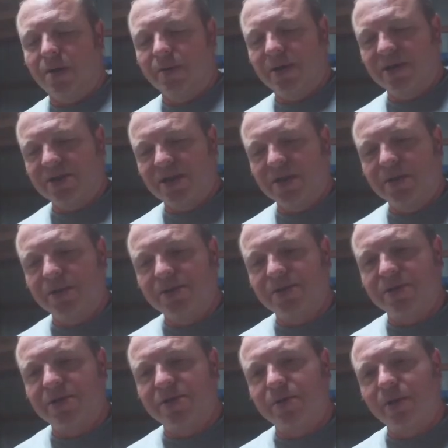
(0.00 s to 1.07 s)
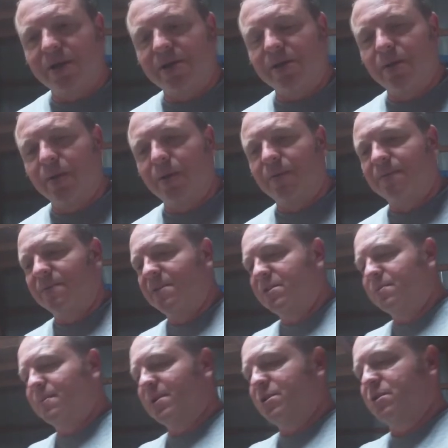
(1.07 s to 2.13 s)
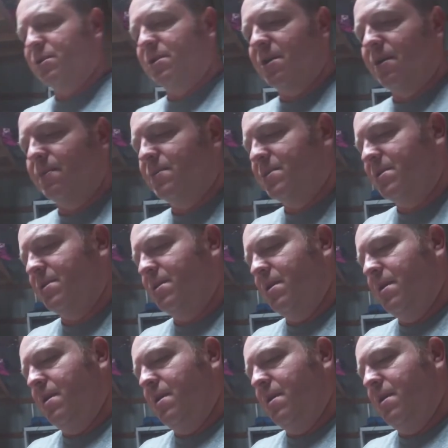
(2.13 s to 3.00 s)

what I was gonna do is just go ahead and go over these mixture cups